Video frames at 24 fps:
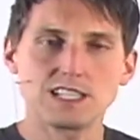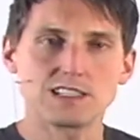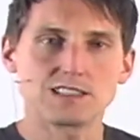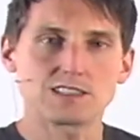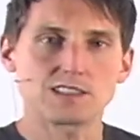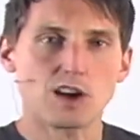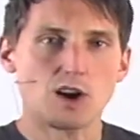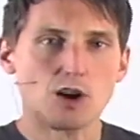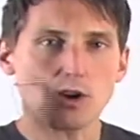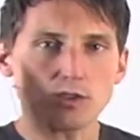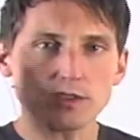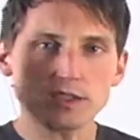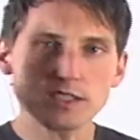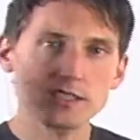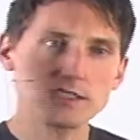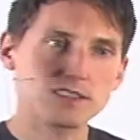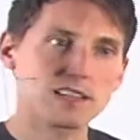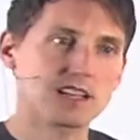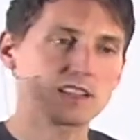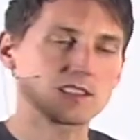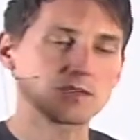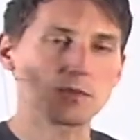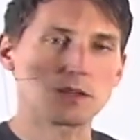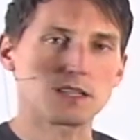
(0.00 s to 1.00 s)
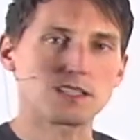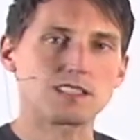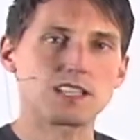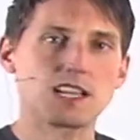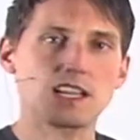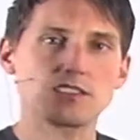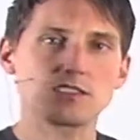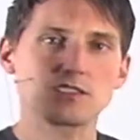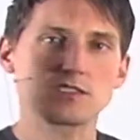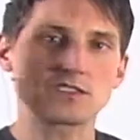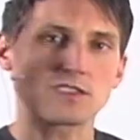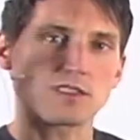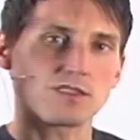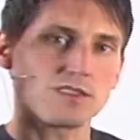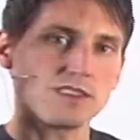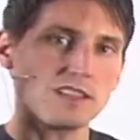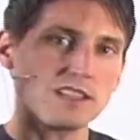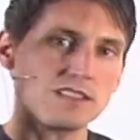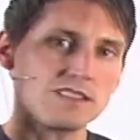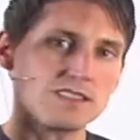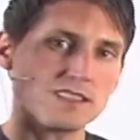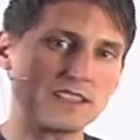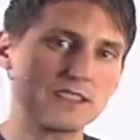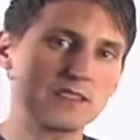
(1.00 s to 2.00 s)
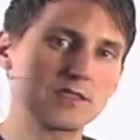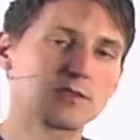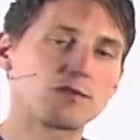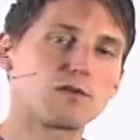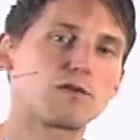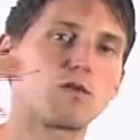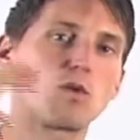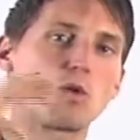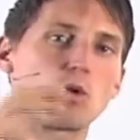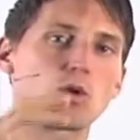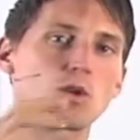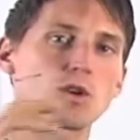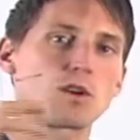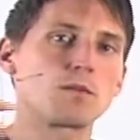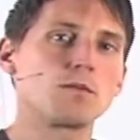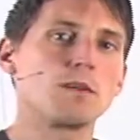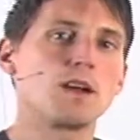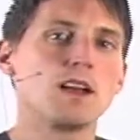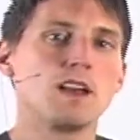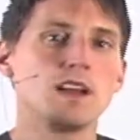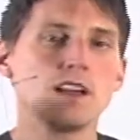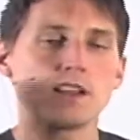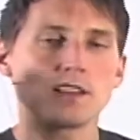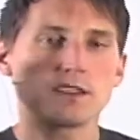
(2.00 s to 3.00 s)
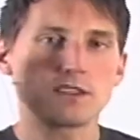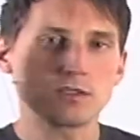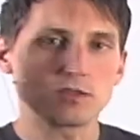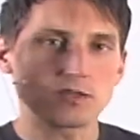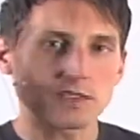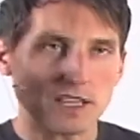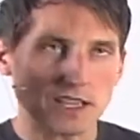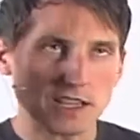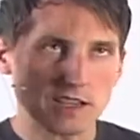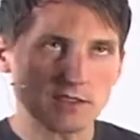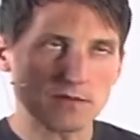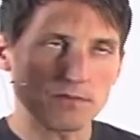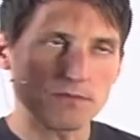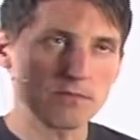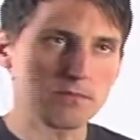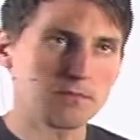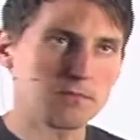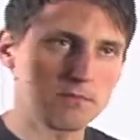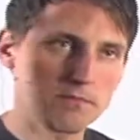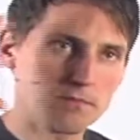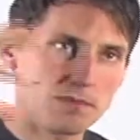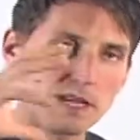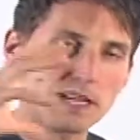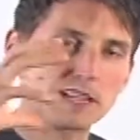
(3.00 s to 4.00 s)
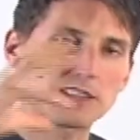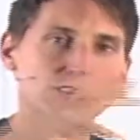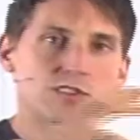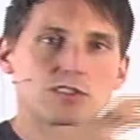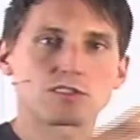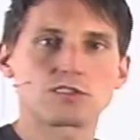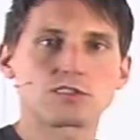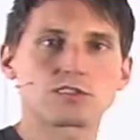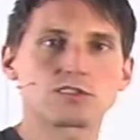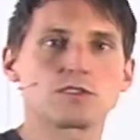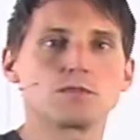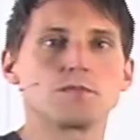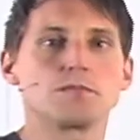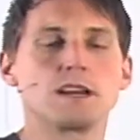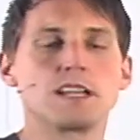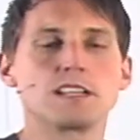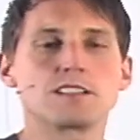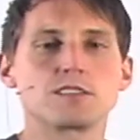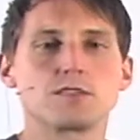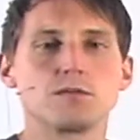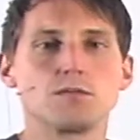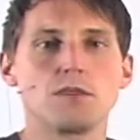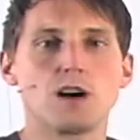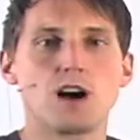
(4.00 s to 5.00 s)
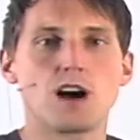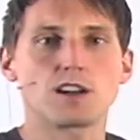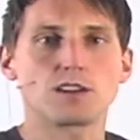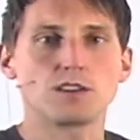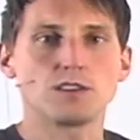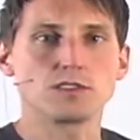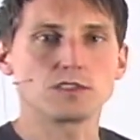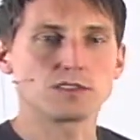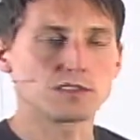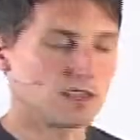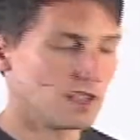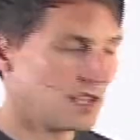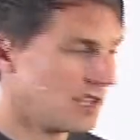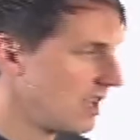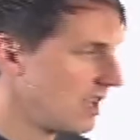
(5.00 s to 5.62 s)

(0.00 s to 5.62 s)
It's all these expectations. So these things form those kind of pictures or mental models.